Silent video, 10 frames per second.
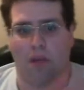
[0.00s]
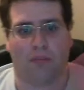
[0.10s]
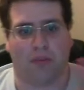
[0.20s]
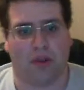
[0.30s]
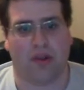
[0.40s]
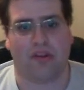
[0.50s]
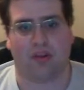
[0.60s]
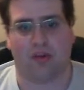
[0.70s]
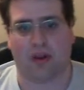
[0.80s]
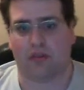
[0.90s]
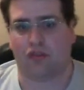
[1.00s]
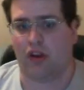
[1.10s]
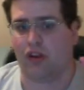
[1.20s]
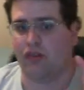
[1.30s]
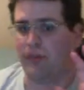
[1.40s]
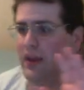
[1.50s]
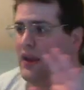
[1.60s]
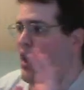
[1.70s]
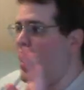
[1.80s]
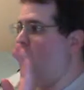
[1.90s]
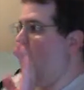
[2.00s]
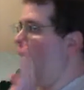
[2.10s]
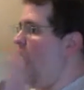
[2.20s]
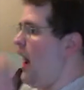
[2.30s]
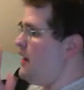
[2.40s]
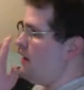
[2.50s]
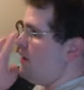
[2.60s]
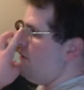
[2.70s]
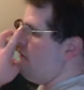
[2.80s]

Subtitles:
Please do not judge me. I